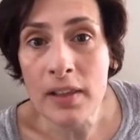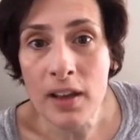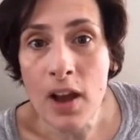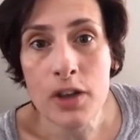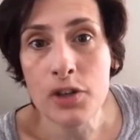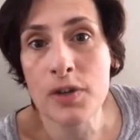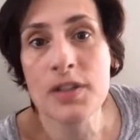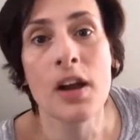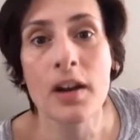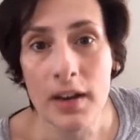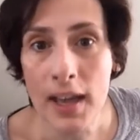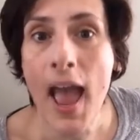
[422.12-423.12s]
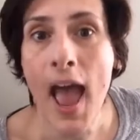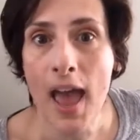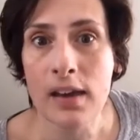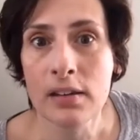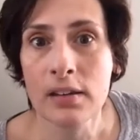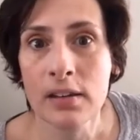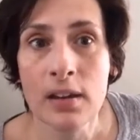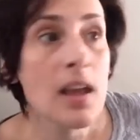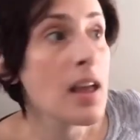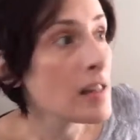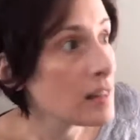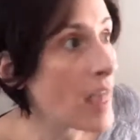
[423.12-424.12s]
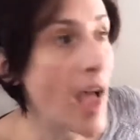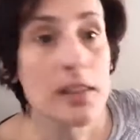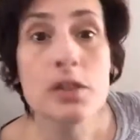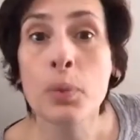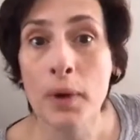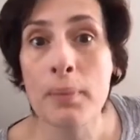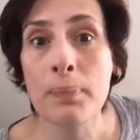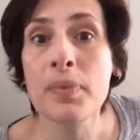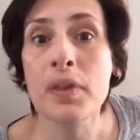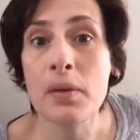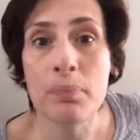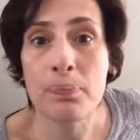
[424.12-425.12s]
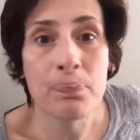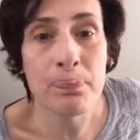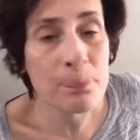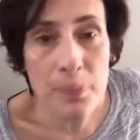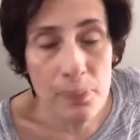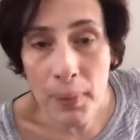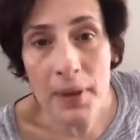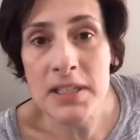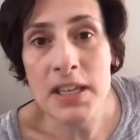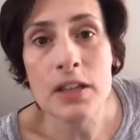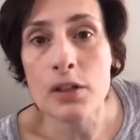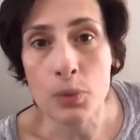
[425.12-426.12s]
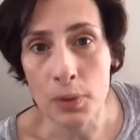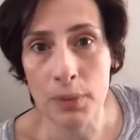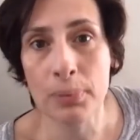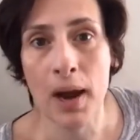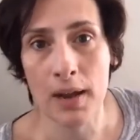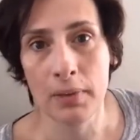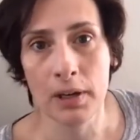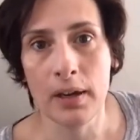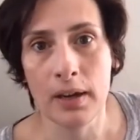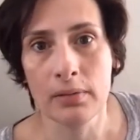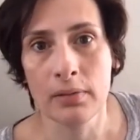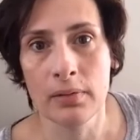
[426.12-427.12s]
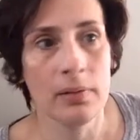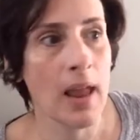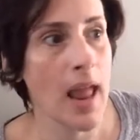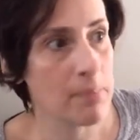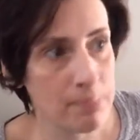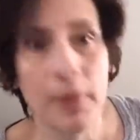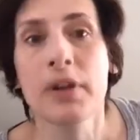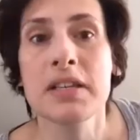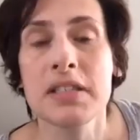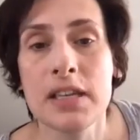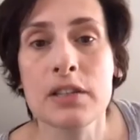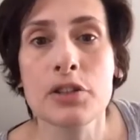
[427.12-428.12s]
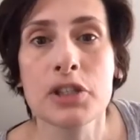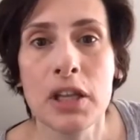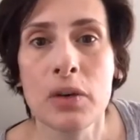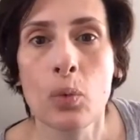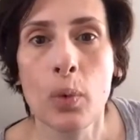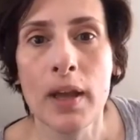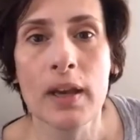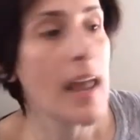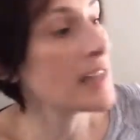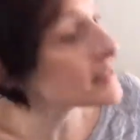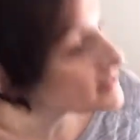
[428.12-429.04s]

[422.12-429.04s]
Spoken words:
of the country is already at. That's where Bernie Sanders won the primary. And Bernie Sanders didn't win, and